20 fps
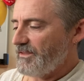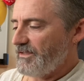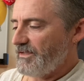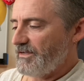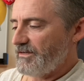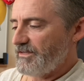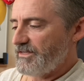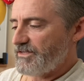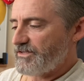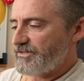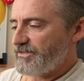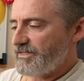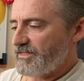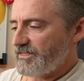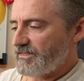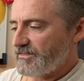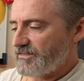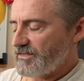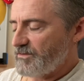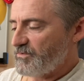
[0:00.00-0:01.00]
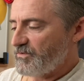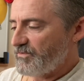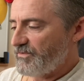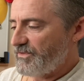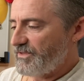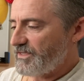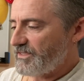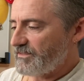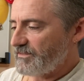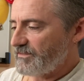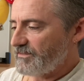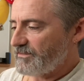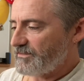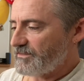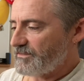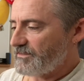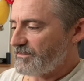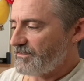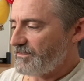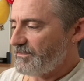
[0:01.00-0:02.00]
and each thing is double
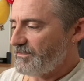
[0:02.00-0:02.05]
thickness.